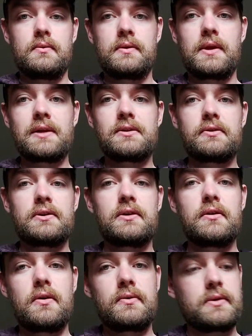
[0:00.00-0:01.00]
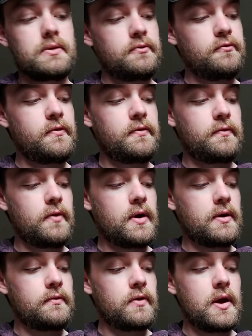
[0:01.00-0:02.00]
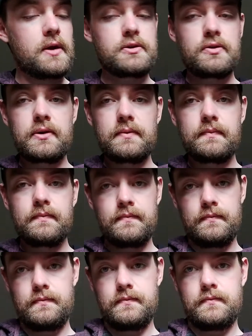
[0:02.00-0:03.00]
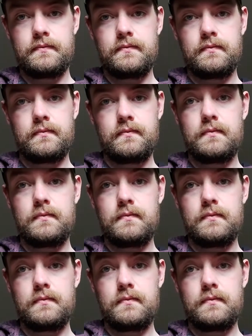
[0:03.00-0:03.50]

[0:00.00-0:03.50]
that's our D note, 5th fret of your A string. And